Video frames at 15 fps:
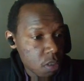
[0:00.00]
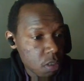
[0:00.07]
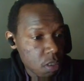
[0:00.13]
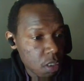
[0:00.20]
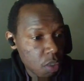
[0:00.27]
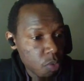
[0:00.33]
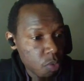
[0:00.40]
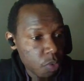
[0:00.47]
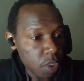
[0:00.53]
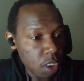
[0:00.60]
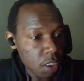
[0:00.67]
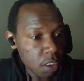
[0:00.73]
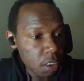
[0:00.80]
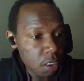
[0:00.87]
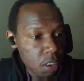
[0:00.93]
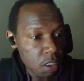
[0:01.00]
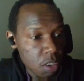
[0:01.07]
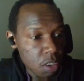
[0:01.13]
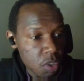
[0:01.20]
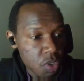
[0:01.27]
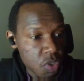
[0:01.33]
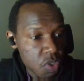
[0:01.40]
wheel and
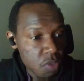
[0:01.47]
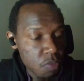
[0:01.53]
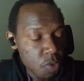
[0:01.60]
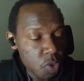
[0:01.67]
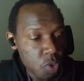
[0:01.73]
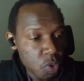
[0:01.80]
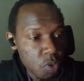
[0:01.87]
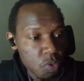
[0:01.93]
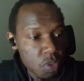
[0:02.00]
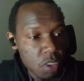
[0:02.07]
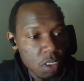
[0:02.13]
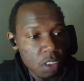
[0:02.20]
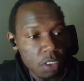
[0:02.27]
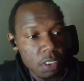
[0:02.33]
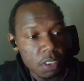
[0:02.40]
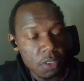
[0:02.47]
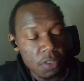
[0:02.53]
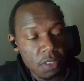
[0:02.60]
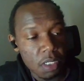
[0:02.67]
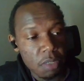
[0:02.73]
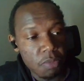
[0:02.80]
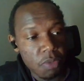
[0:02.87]
distribution utilities
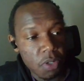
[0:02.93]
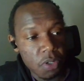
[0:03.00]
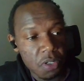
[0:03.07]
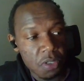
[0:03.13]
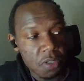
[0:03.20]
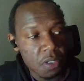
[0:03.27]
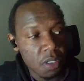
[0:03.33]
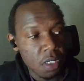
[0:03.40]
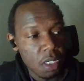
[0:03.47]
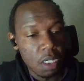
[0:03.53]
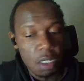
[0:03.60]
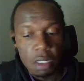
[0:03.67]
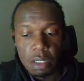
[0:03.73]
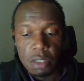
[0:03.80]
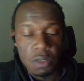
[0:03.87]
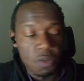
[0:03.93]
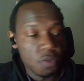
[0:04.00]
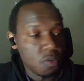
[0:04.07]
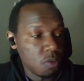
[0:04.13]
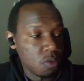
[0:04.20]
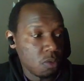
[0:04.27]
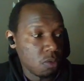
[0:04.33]
libraries.
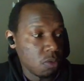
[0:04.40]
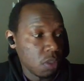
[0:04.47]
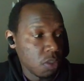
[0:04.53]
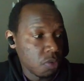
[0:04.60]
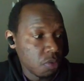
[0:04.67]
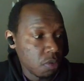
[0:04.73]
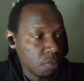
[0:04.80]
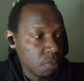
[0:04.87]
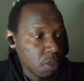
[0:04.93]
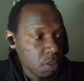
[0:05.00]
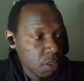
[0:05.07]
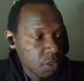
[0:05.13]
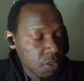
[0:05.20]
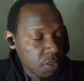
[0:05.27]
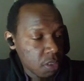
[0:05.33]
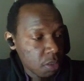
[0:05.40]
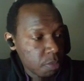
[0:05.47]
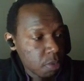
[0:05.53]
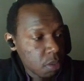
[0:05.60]
So that will be our next step,